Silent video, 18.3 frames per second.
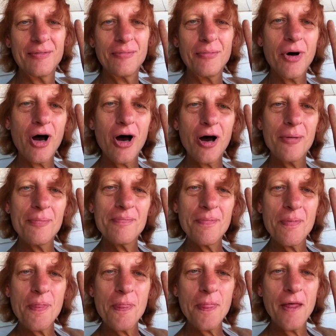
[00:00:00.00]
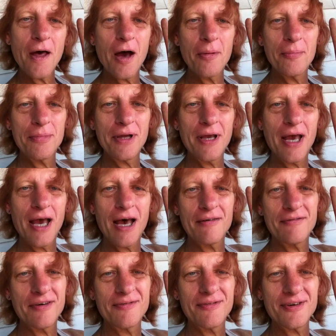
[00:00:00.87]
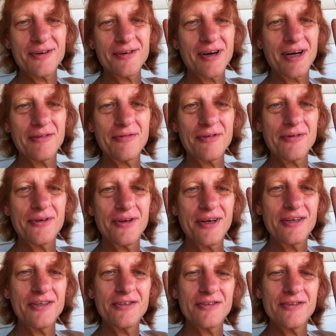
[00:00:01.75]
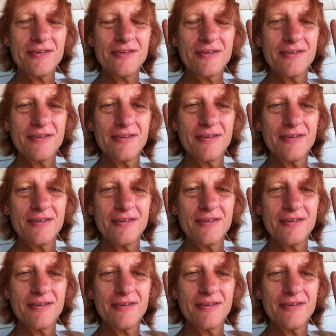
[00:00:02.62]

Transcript: Mom, on behalf of a grateful nation,